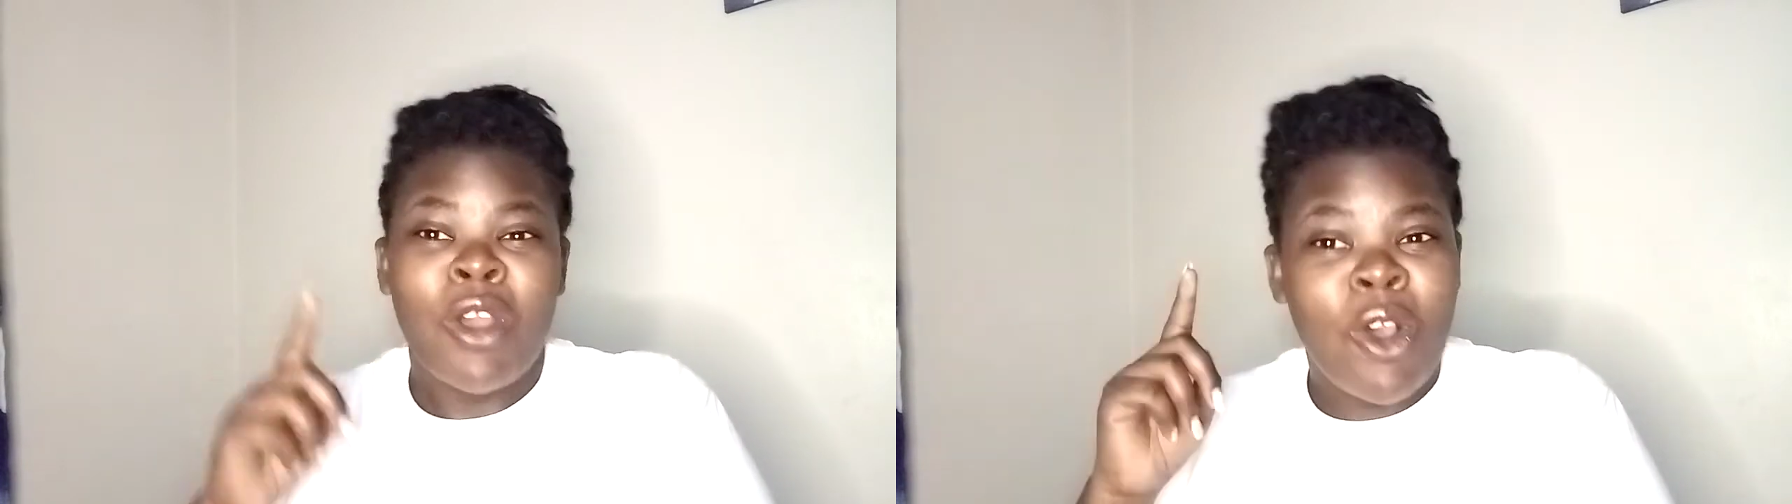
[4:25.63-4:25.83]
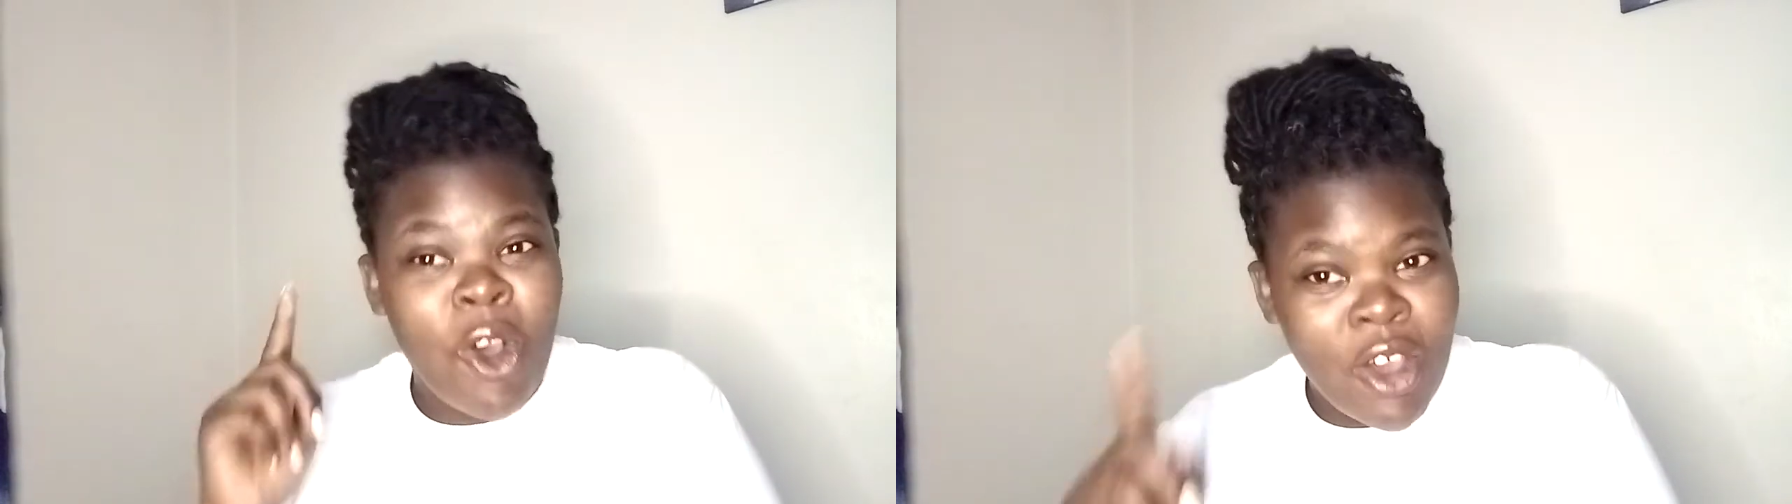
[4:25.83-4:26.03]

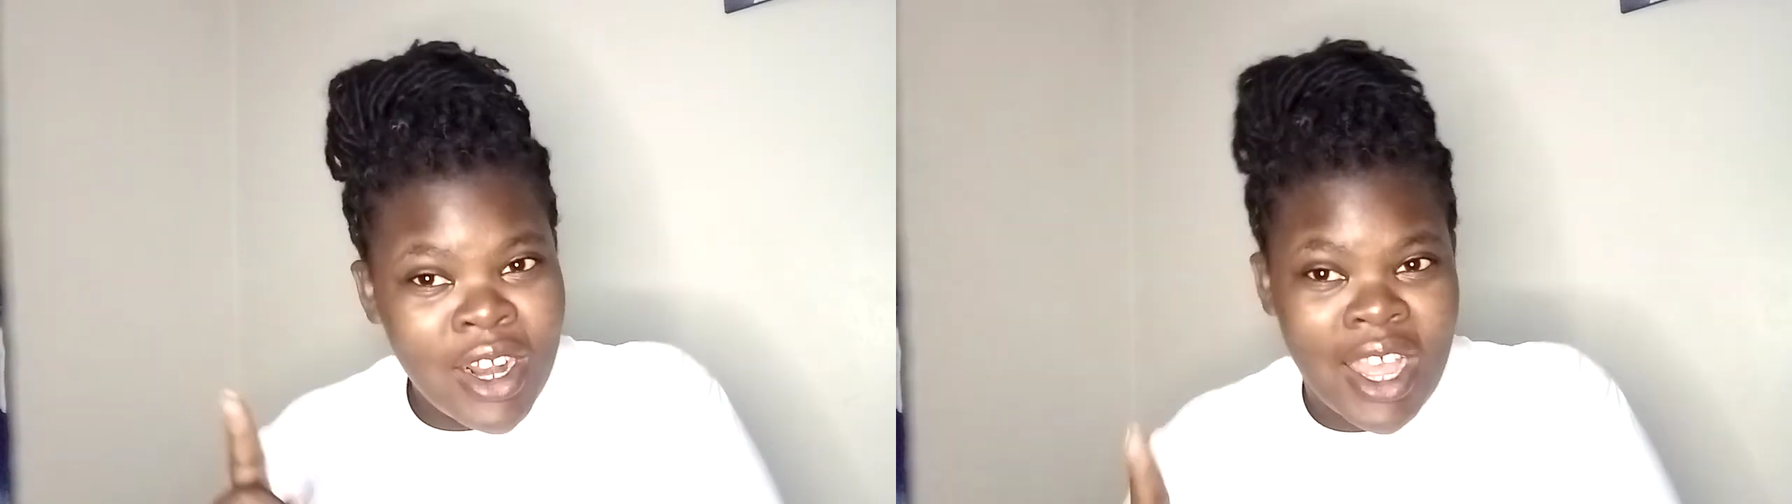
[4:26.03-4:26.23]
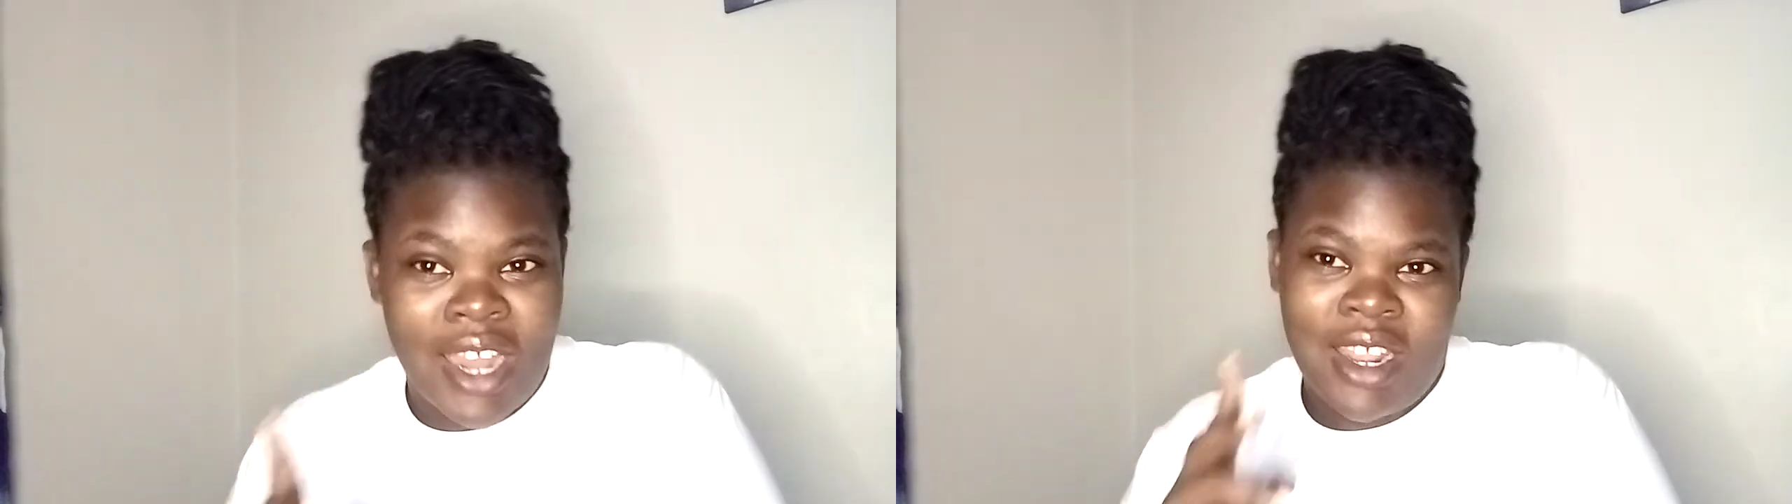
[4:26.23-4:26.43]

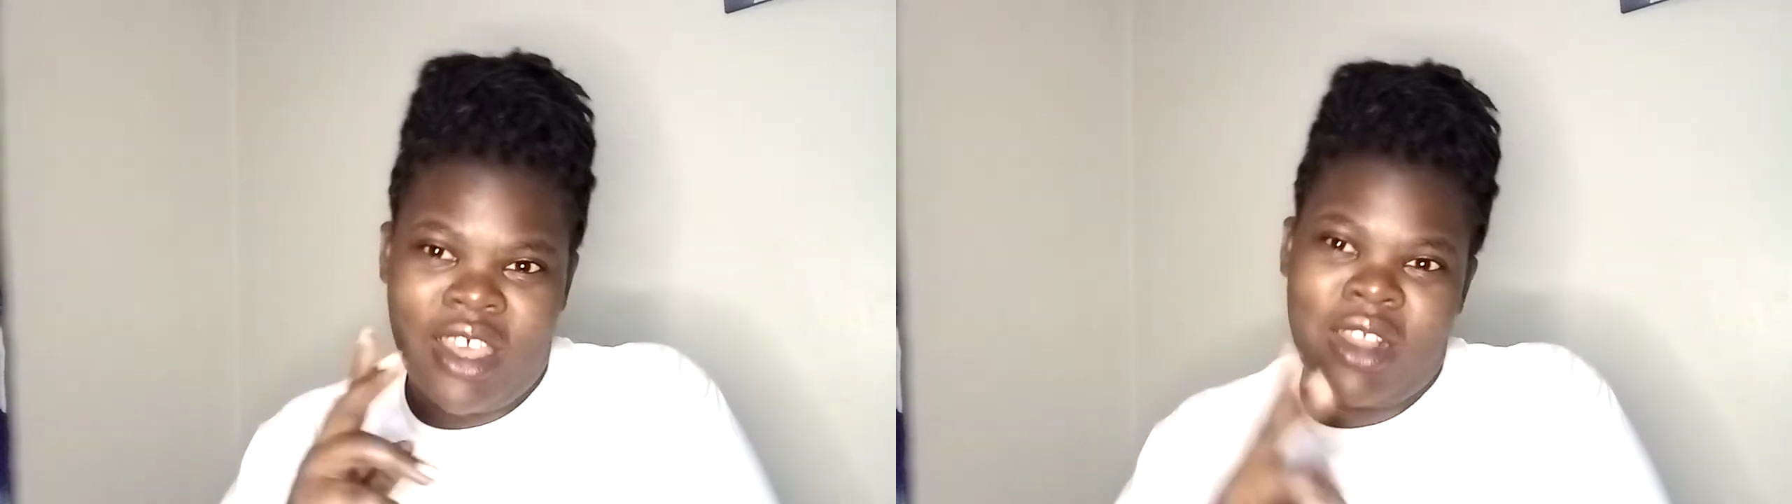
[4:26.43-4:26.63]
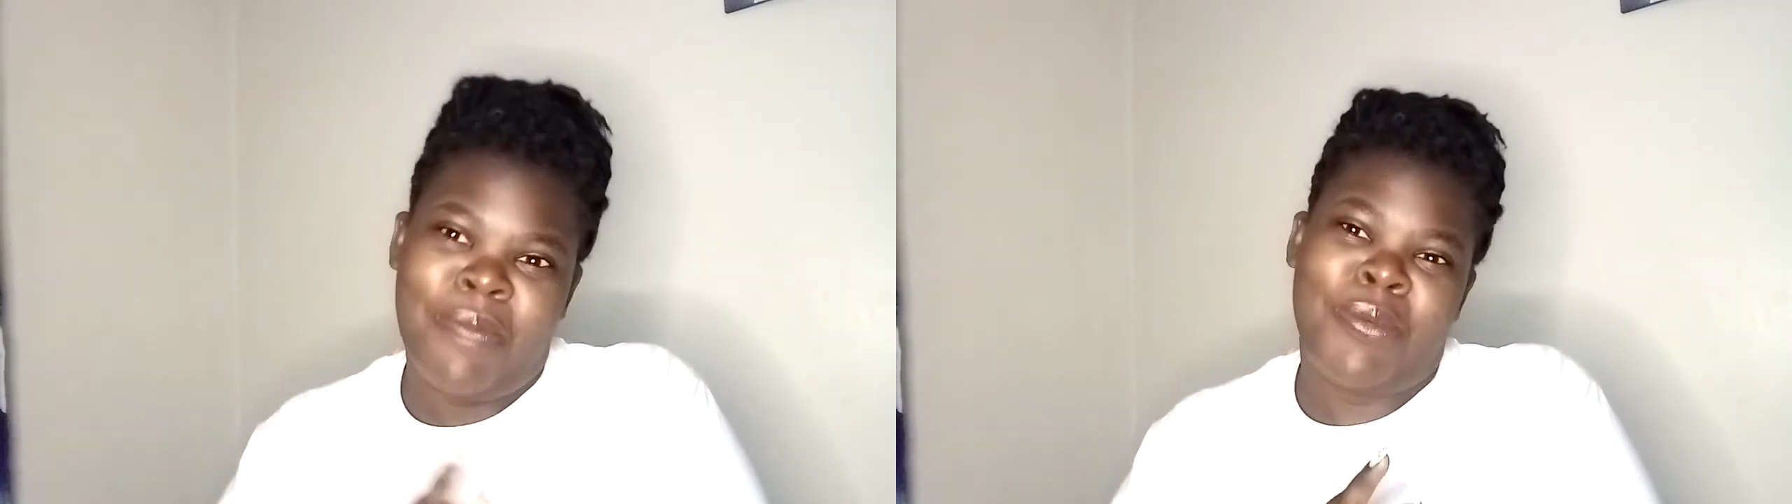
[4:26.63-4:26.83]
God can
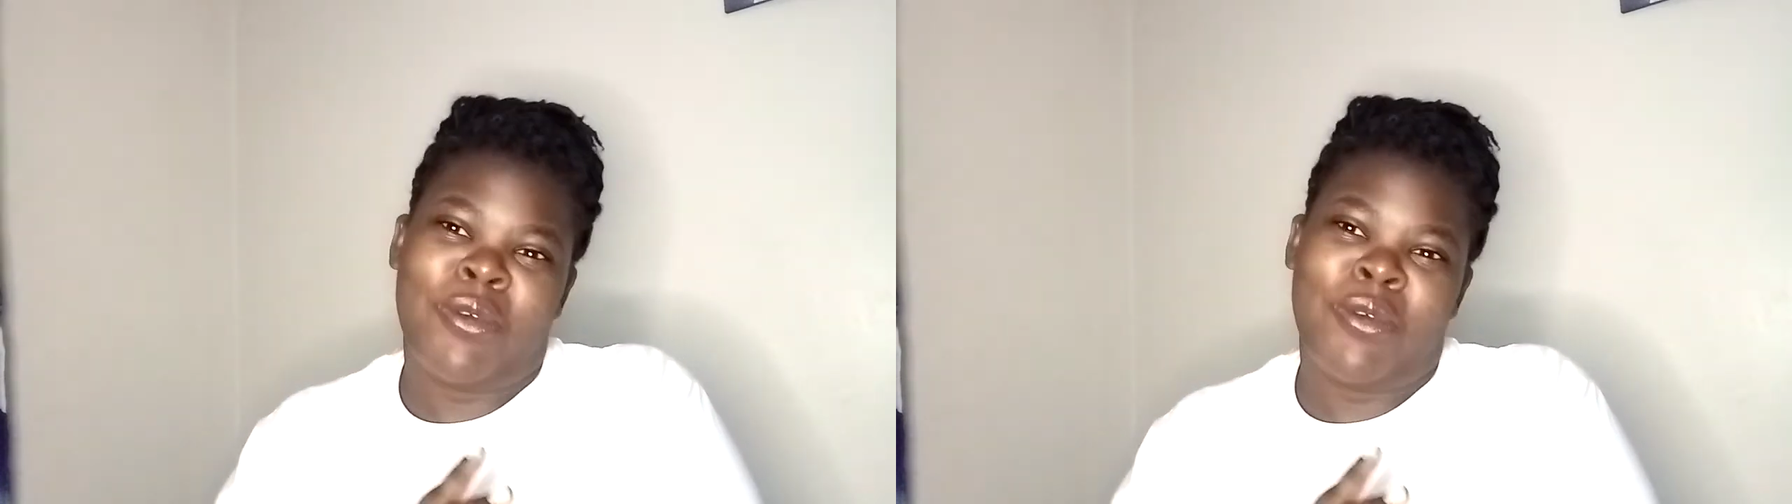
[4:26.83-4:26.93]
help you.